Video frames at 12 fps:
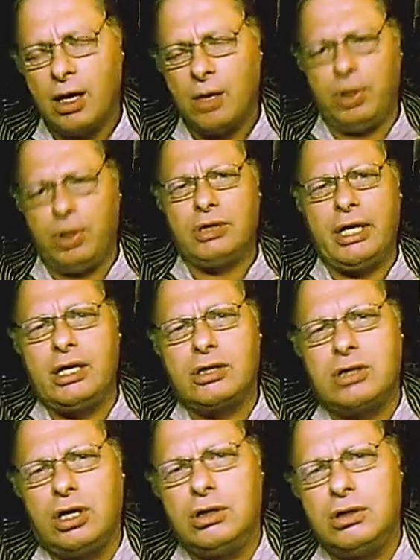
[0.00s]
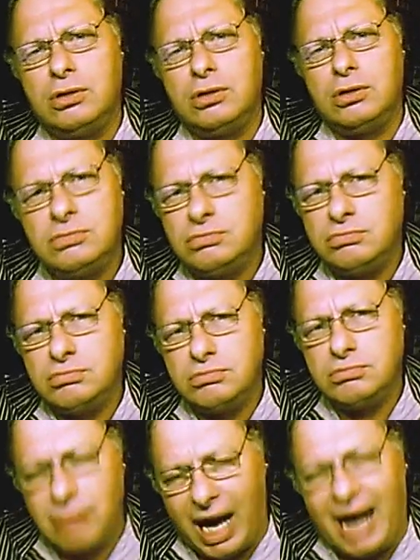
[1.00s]
political
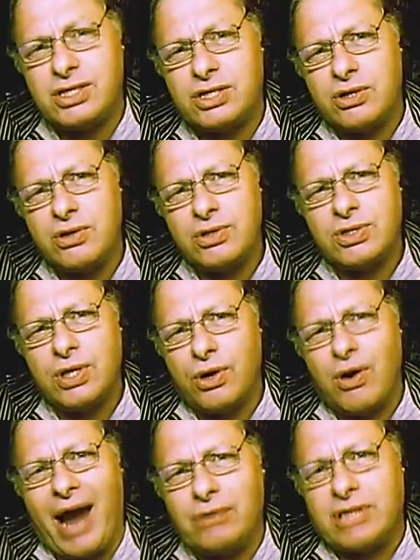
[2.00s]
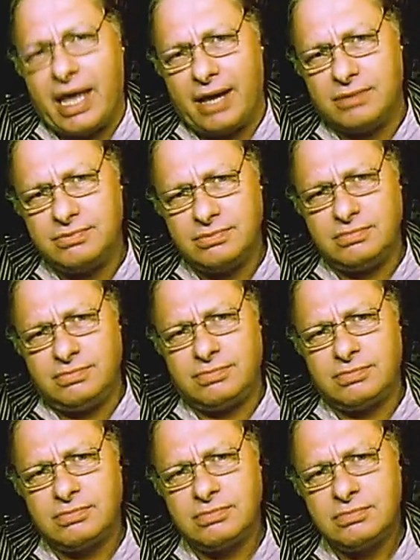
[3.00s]
monsters that are out there
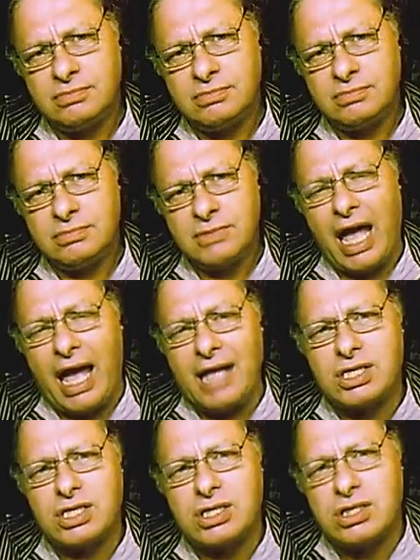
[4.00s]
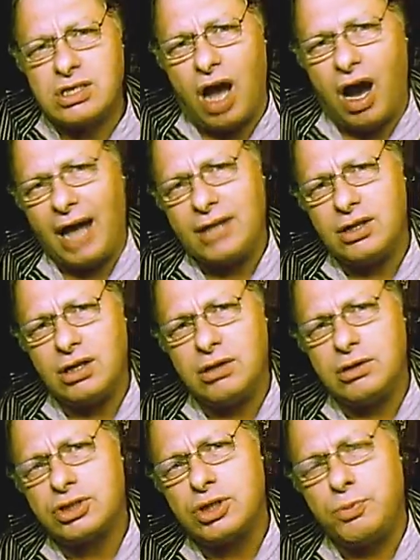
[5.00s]
and start
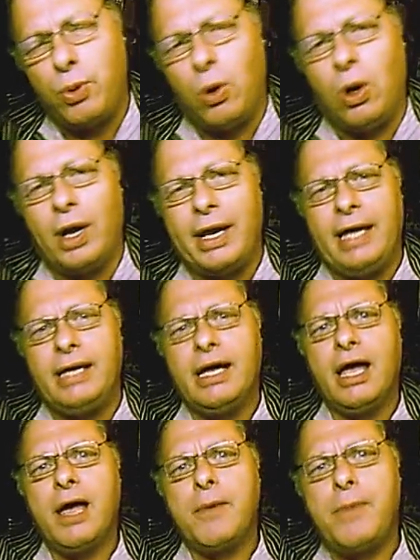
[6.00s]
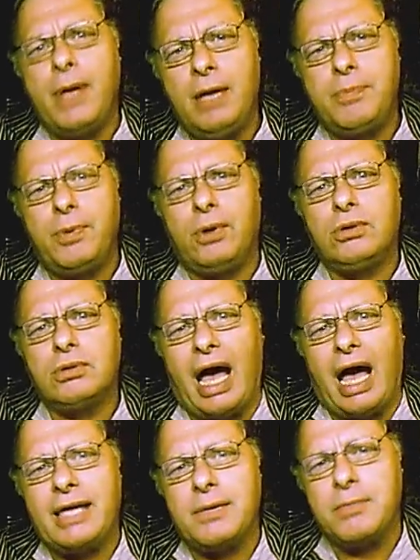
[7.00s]
supporting people
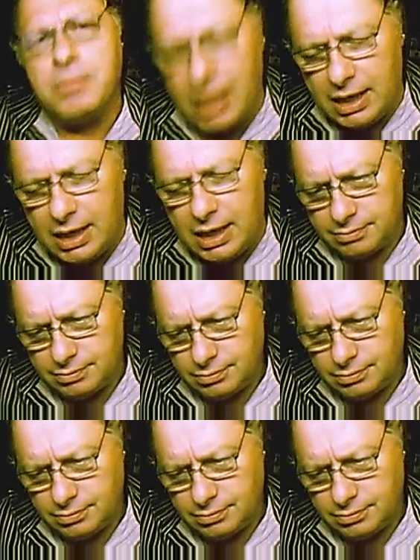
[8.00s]
like me.